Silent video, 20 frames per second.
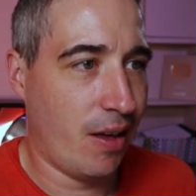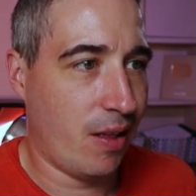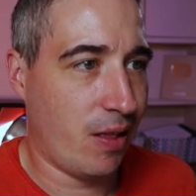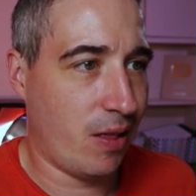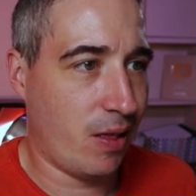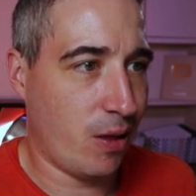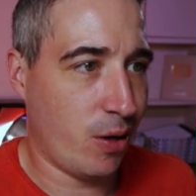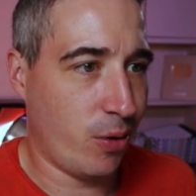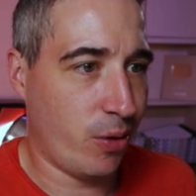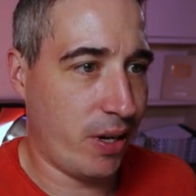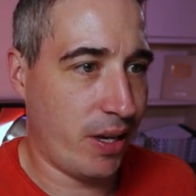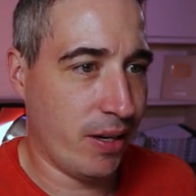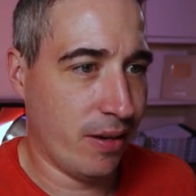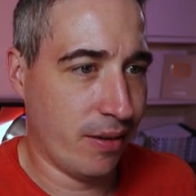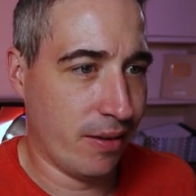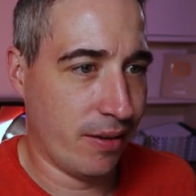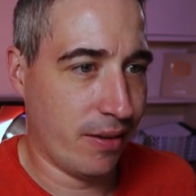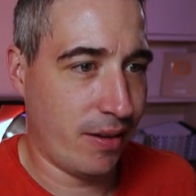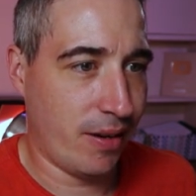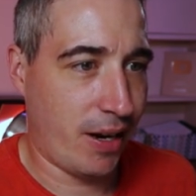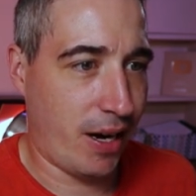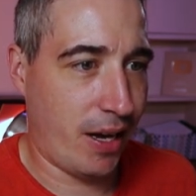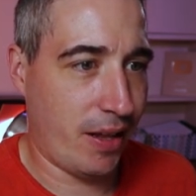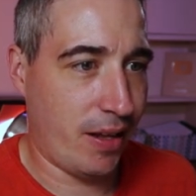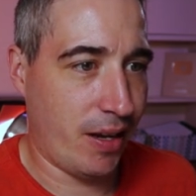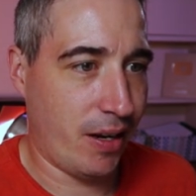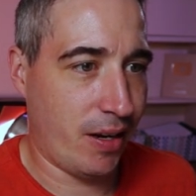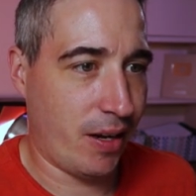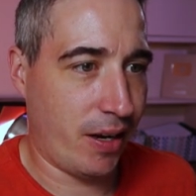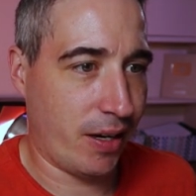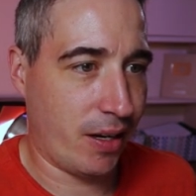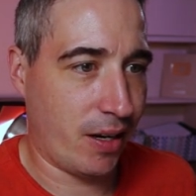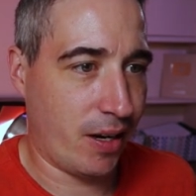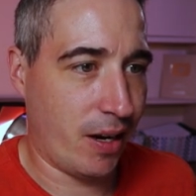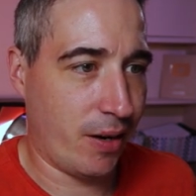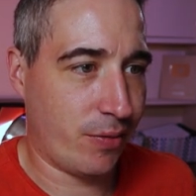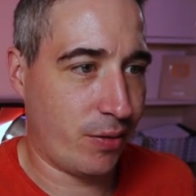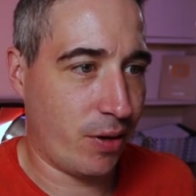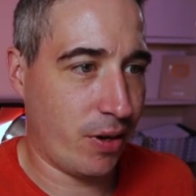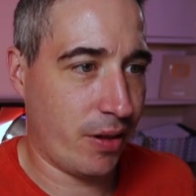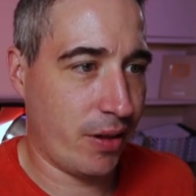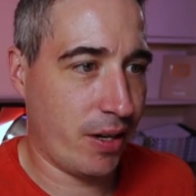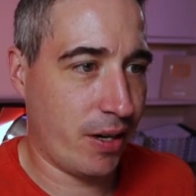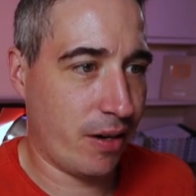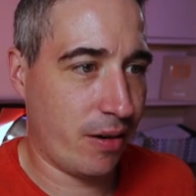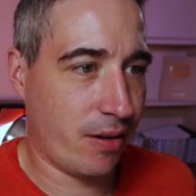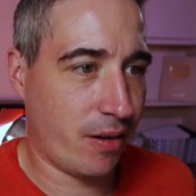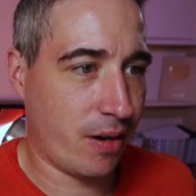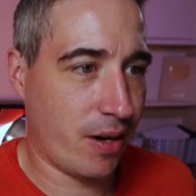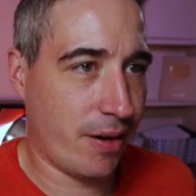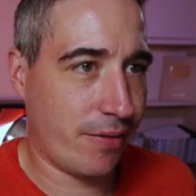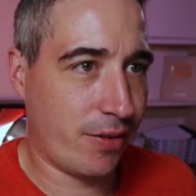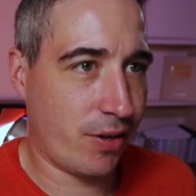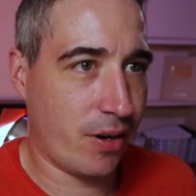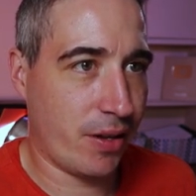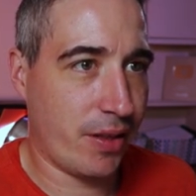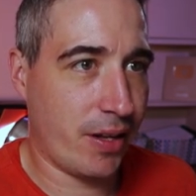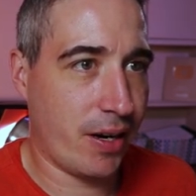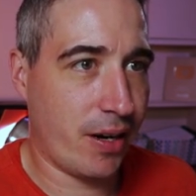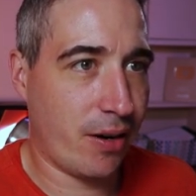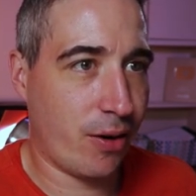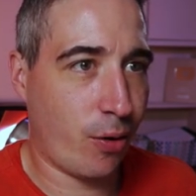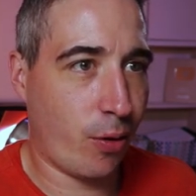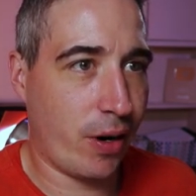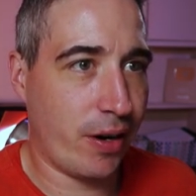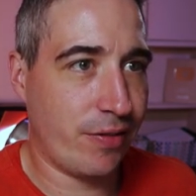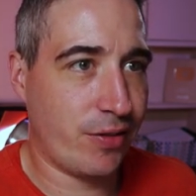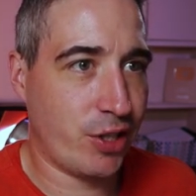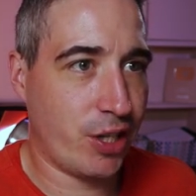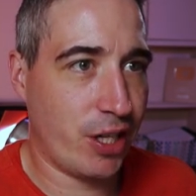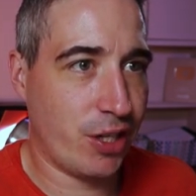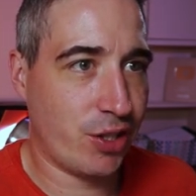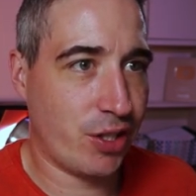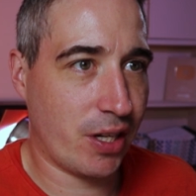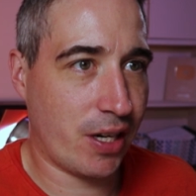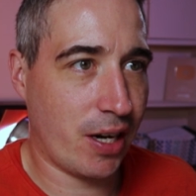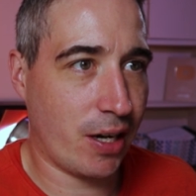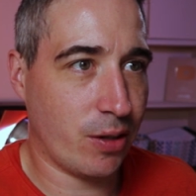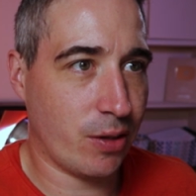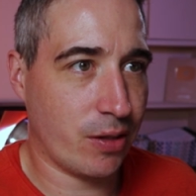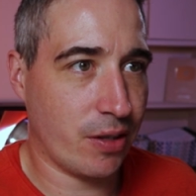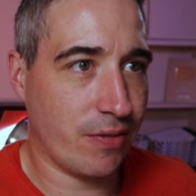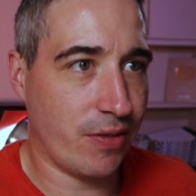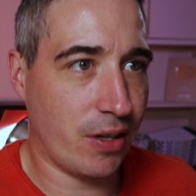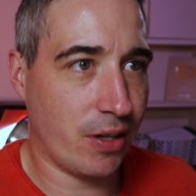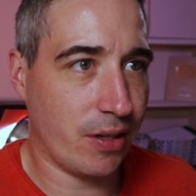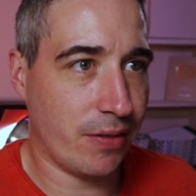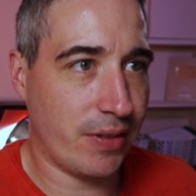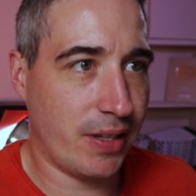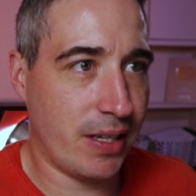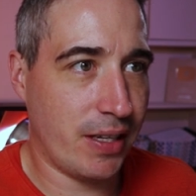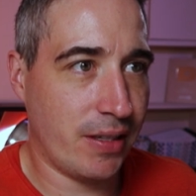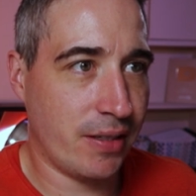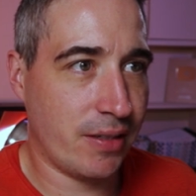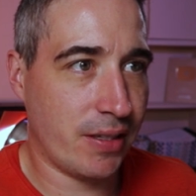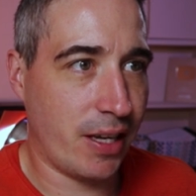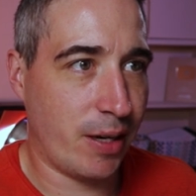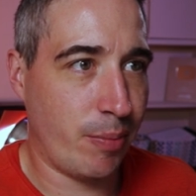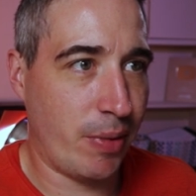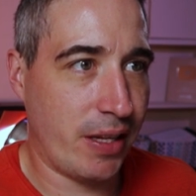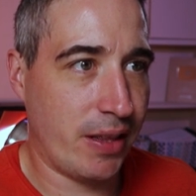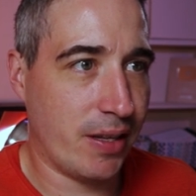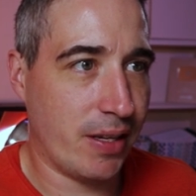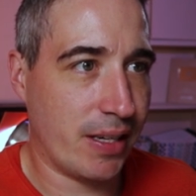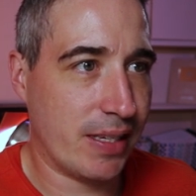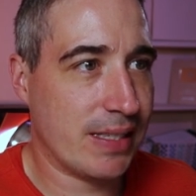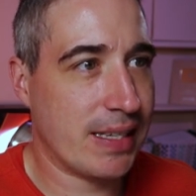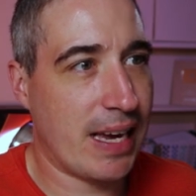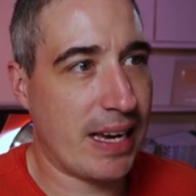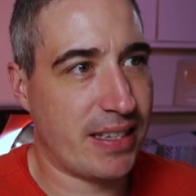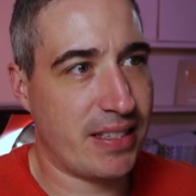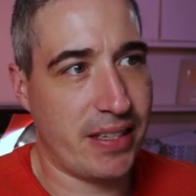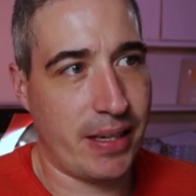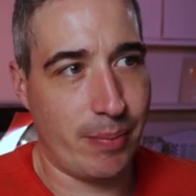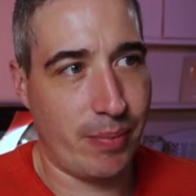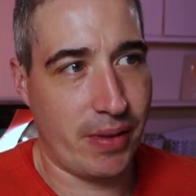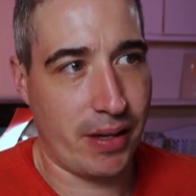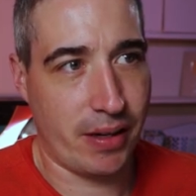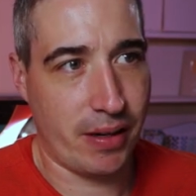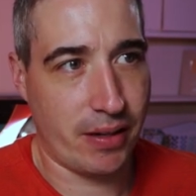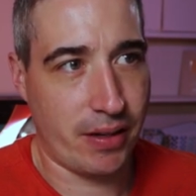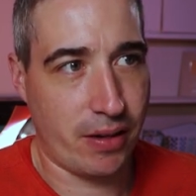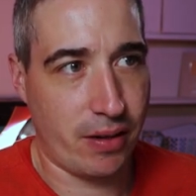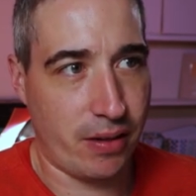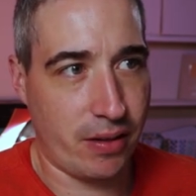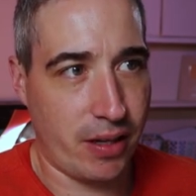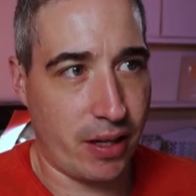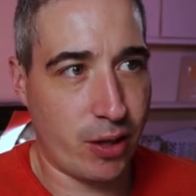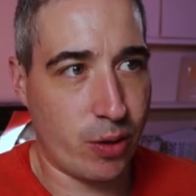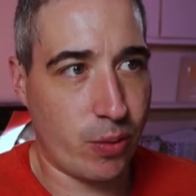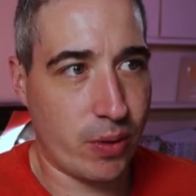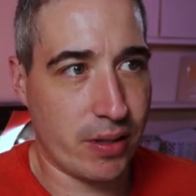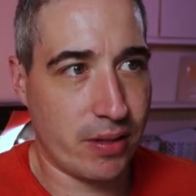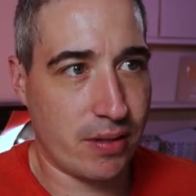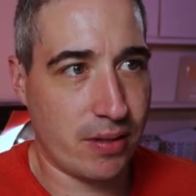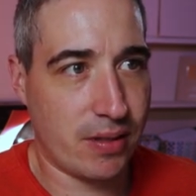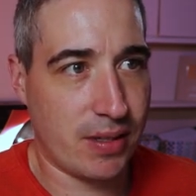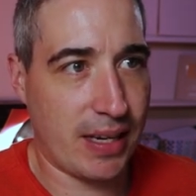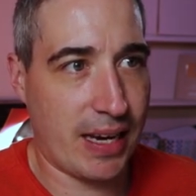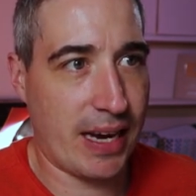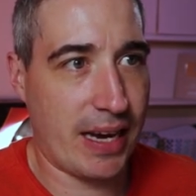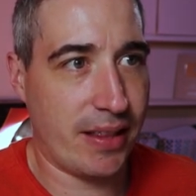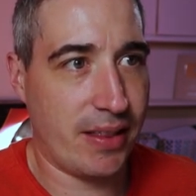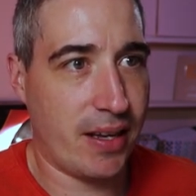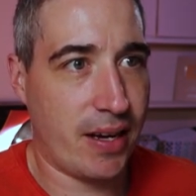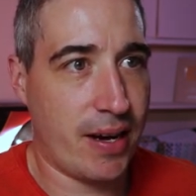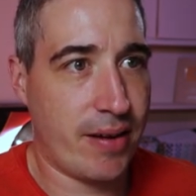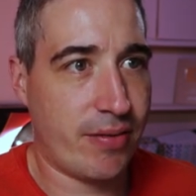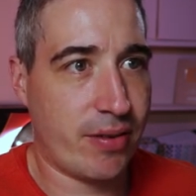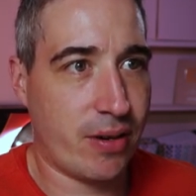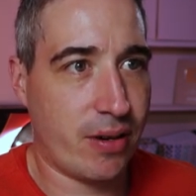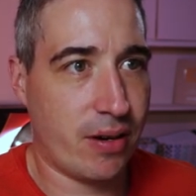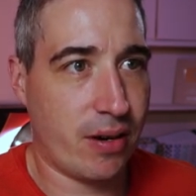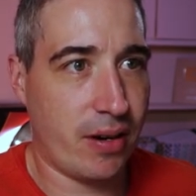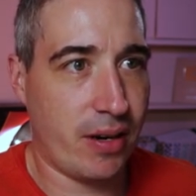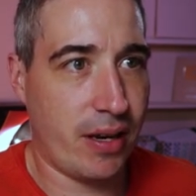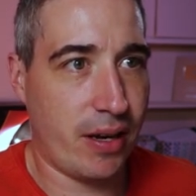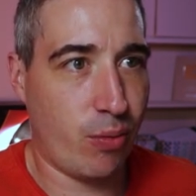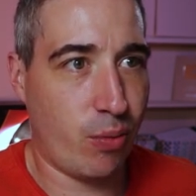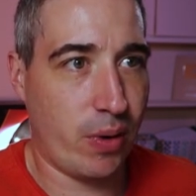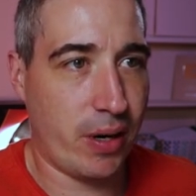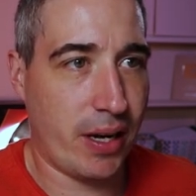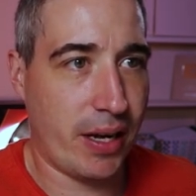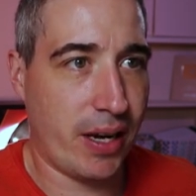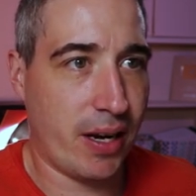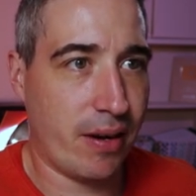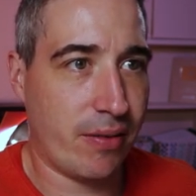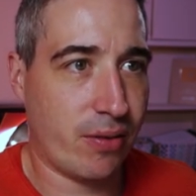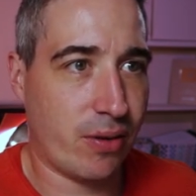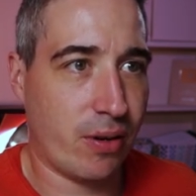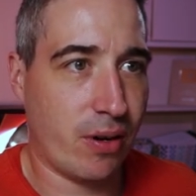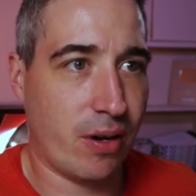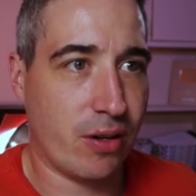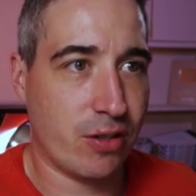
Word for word: load in. And then I can hover on there, hover on there, or I've changed the color of all of these and made the exact same thing I did on the other ones to add the hover when I hover